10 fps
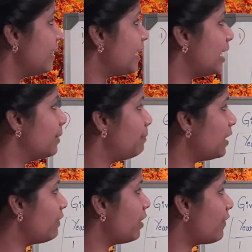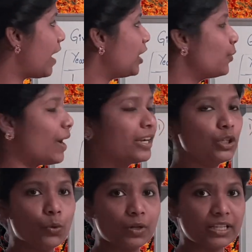Then PV value at
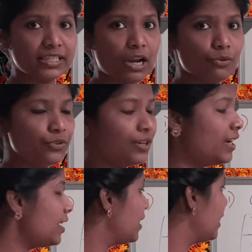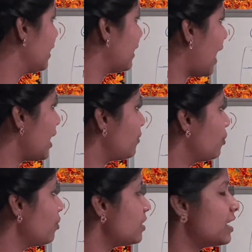lower discount rate, cash
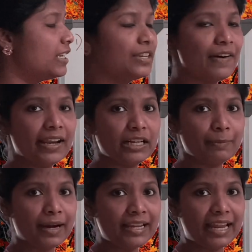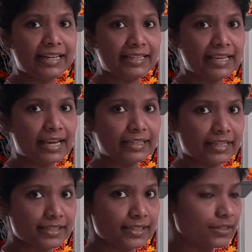flows divided by LDR
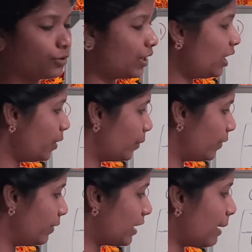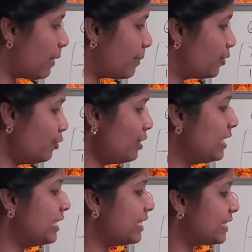rates. Okay, will come up to
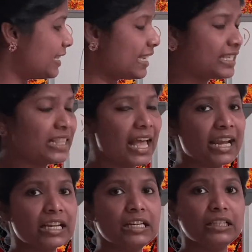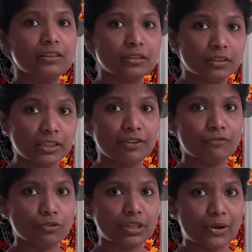
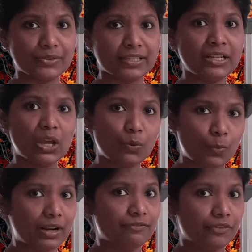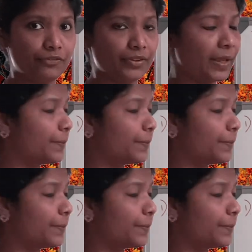6,34,150.